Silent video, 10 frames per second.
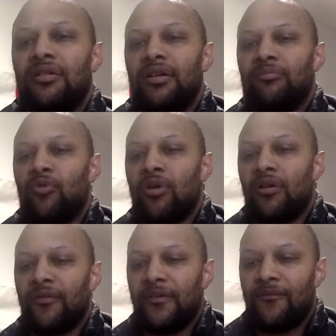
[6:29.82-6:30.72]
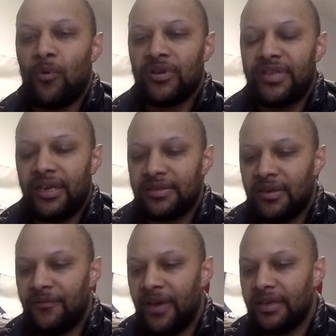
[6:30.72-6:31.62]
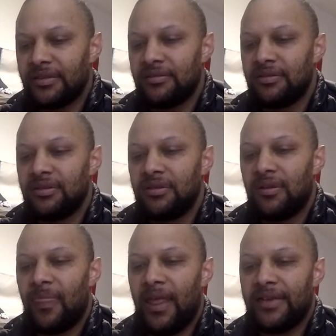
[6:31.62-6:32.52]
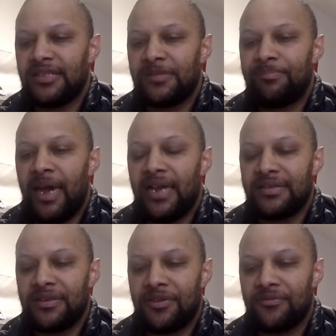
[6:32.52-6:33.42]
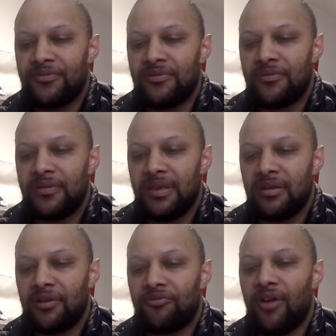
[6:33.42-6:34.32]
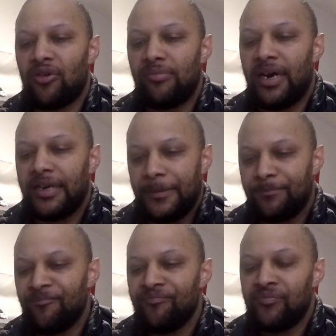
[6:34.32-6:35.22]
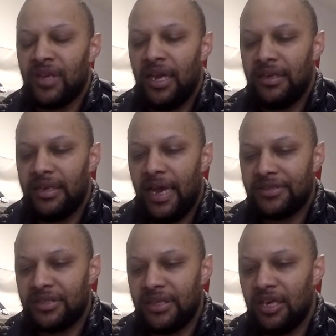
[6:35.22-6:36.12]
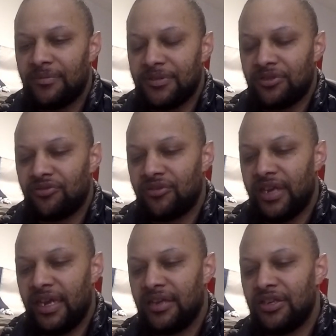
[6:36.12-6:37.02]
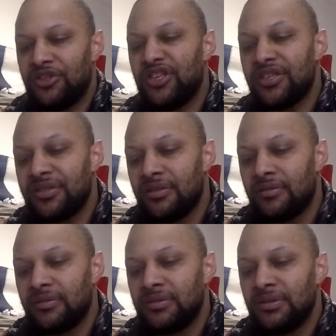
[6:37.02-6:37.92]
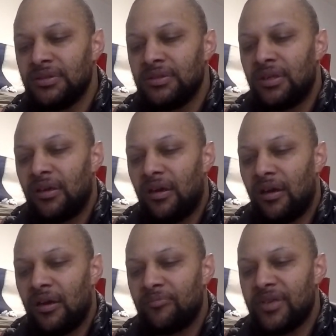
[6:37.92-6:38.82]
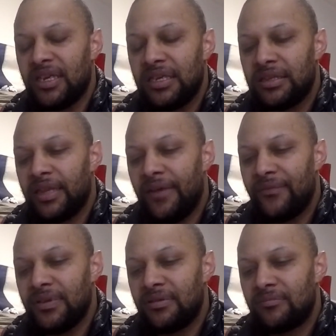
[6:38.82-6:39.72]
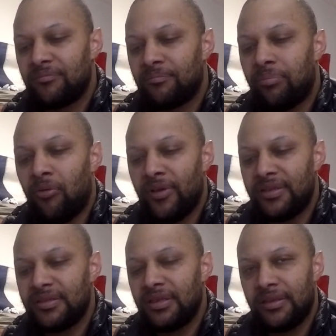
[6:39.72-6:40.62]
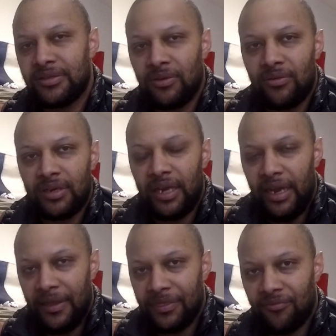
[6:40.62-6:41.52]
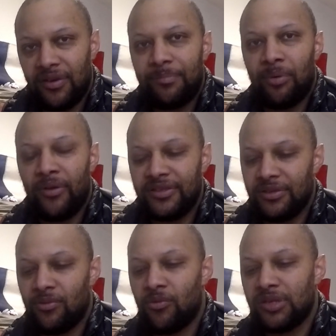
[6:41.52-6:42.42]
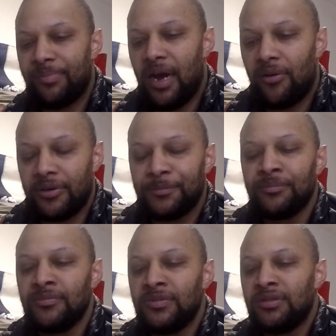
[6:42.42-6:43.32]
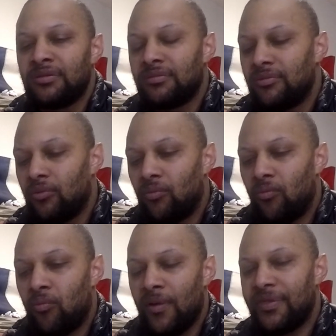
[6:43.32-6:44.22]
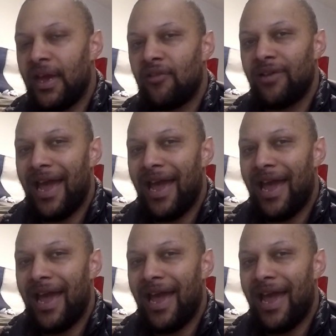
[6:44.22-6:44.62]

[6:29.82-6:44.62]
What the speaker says: more of a vortex effect as it's passing through the throttle body, and it actually helps to create an additional 11 points in torque and 3 points in horsepower. What that